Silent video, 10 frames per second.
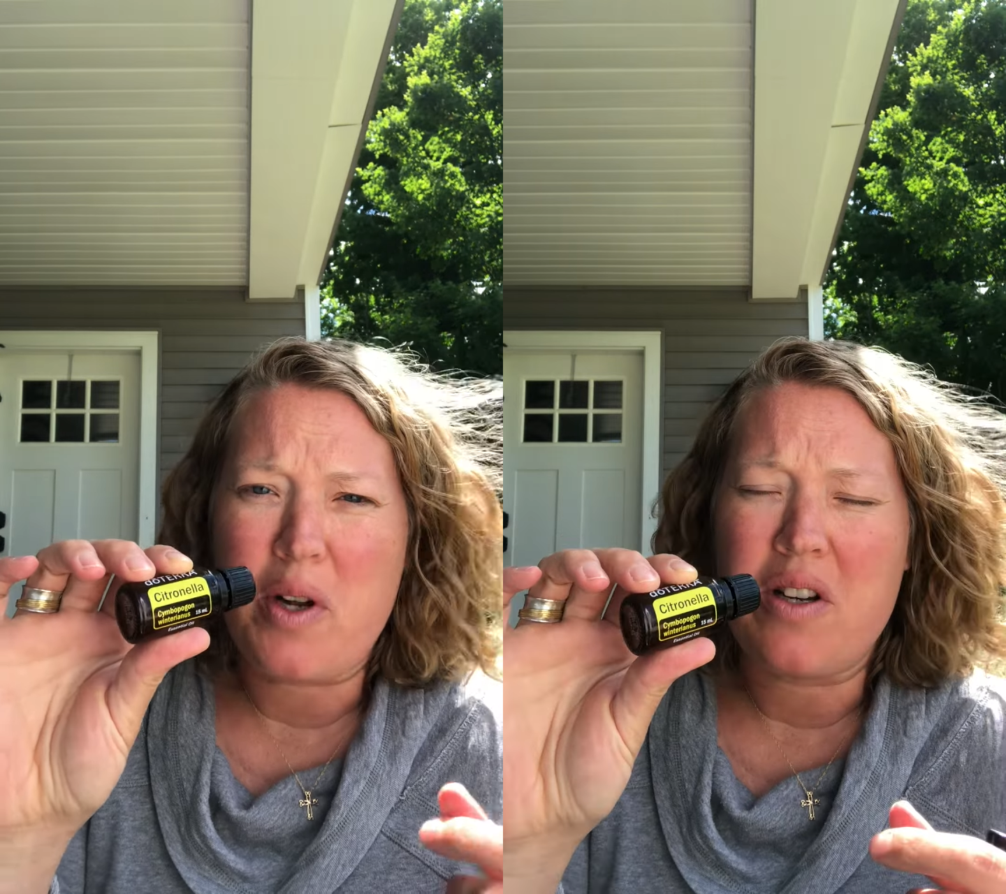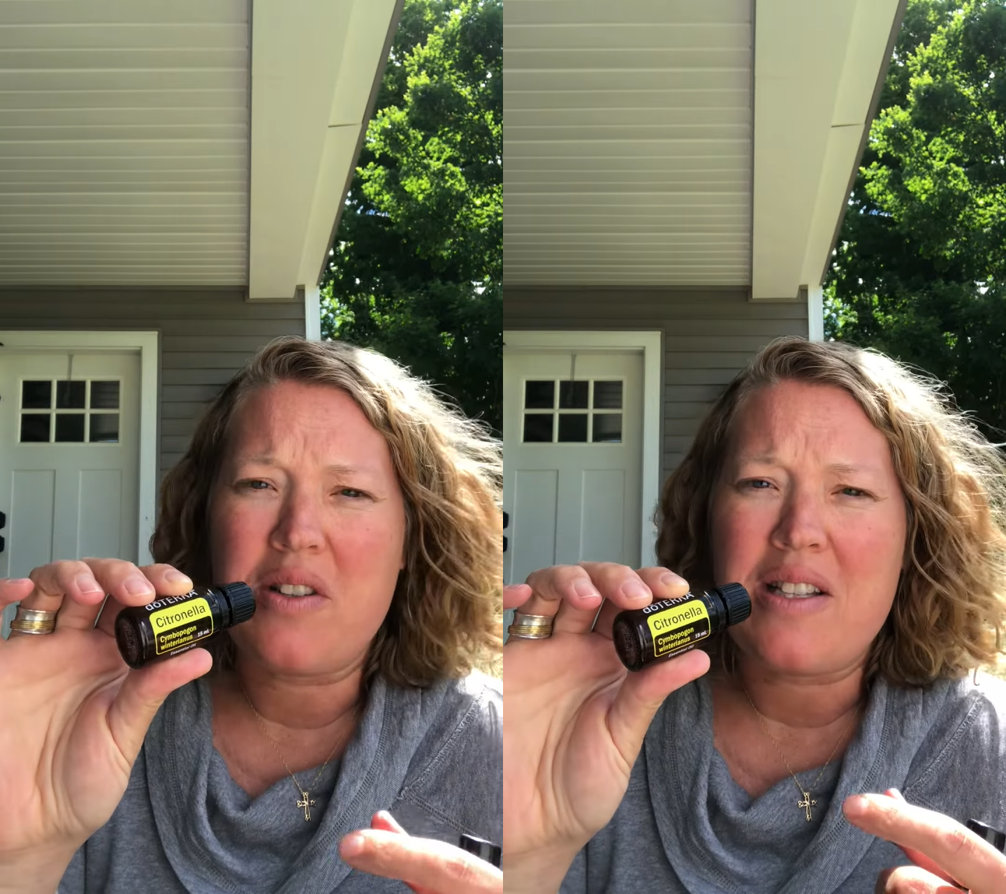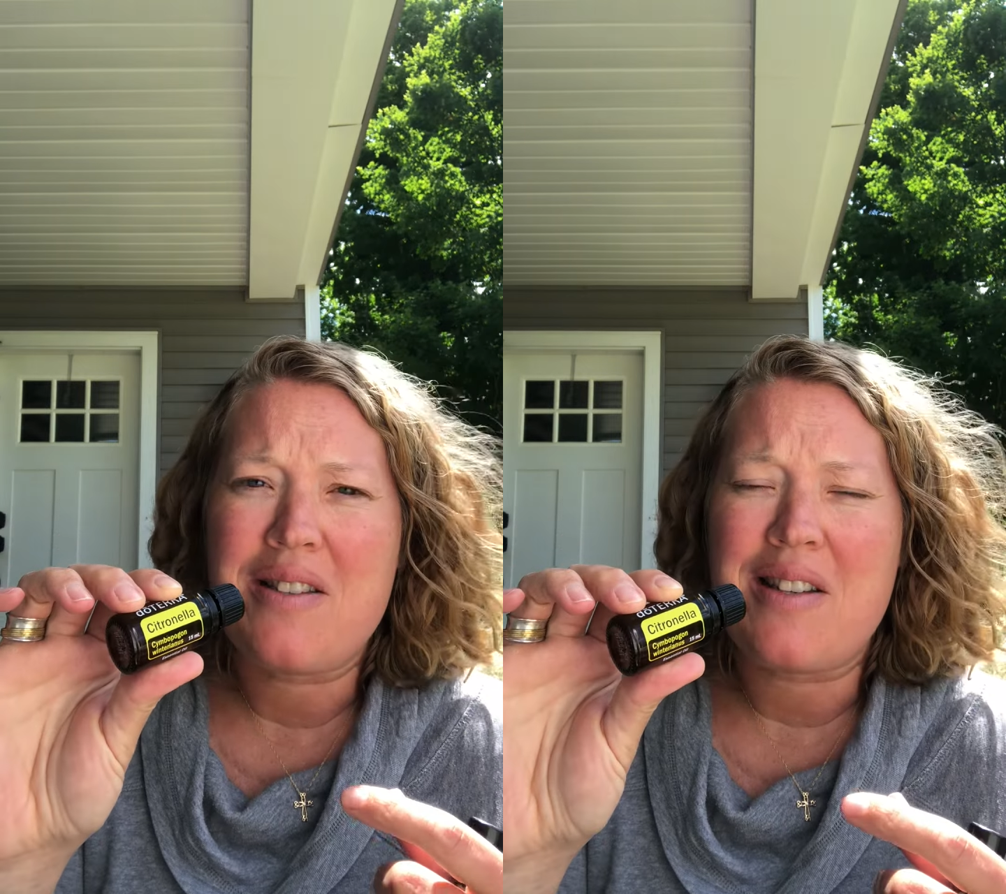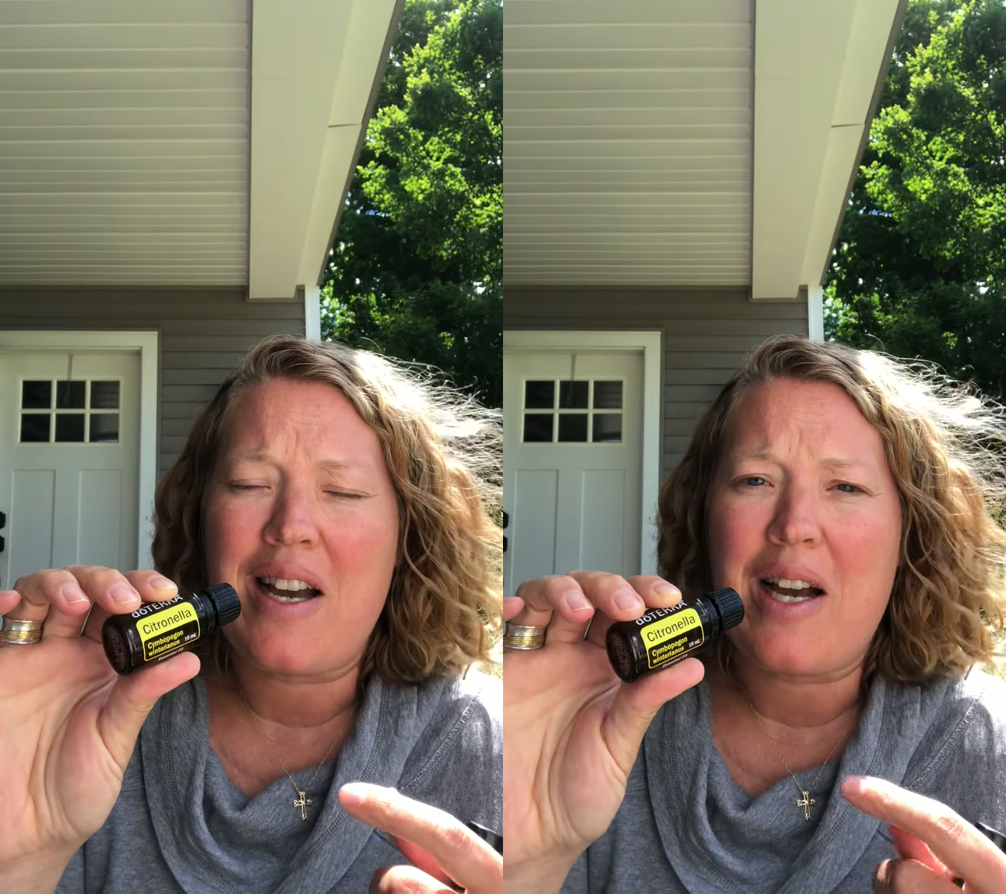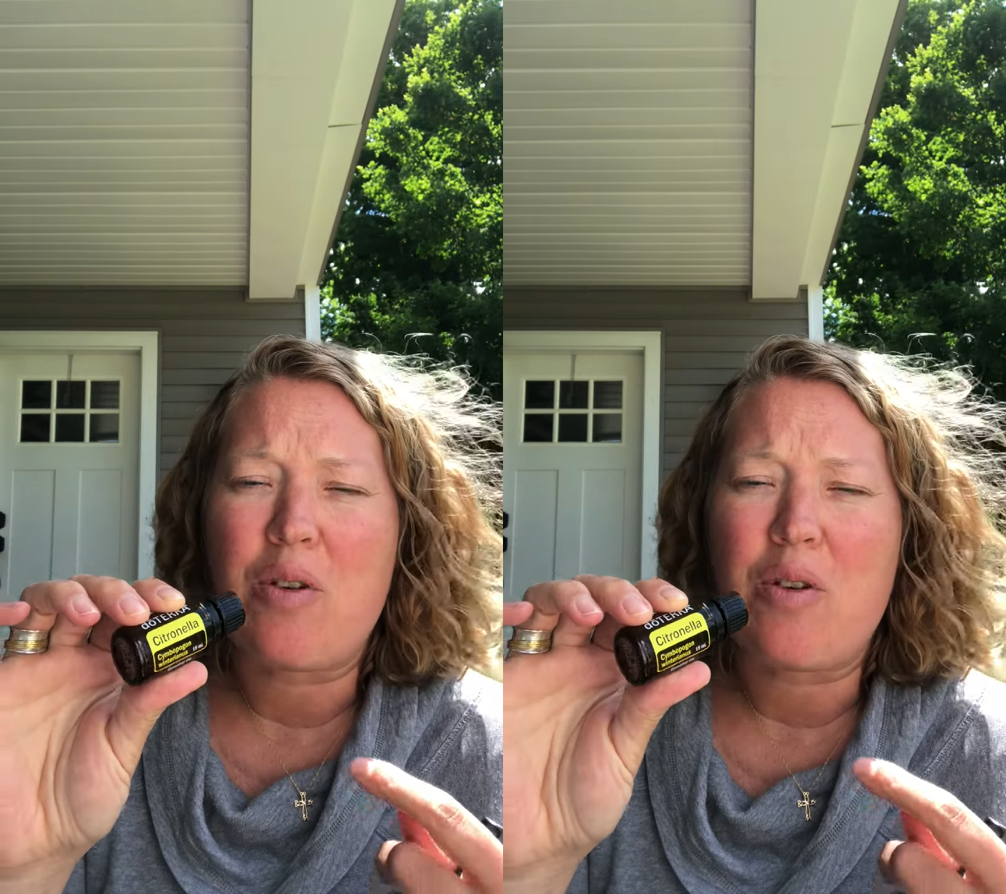oil that's